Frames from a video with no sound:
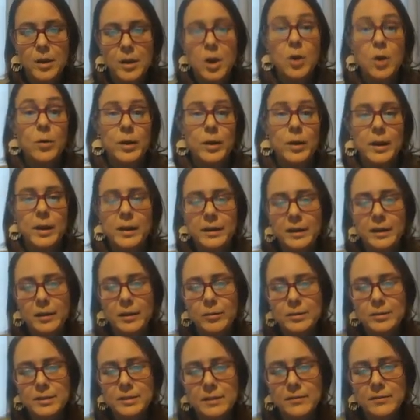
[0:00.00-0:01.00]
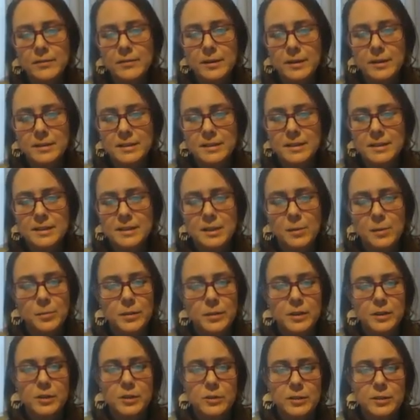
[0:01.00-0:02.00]
oh, and it was giving us the tip
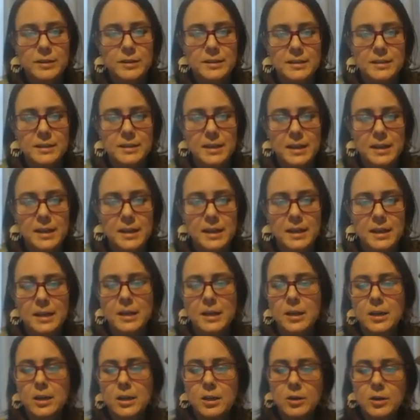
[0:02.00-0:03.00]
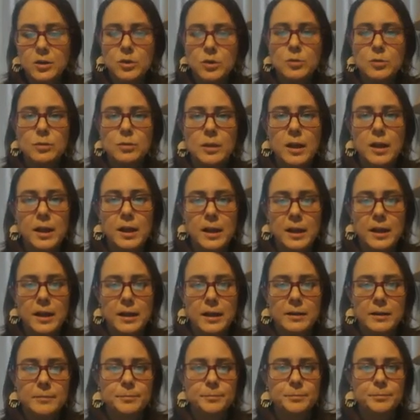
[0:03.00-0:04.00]
that you can say new
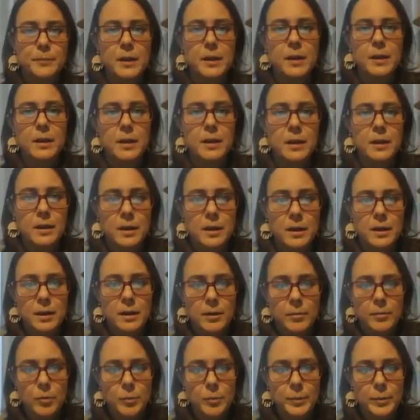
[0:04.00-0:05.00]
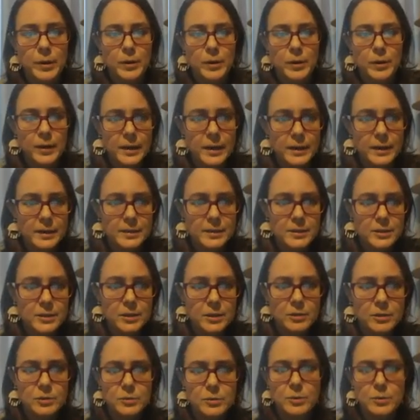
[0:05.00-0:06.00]
line or period to
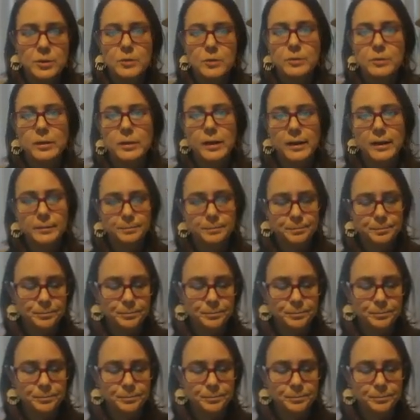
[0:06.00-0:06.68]
go to a new line.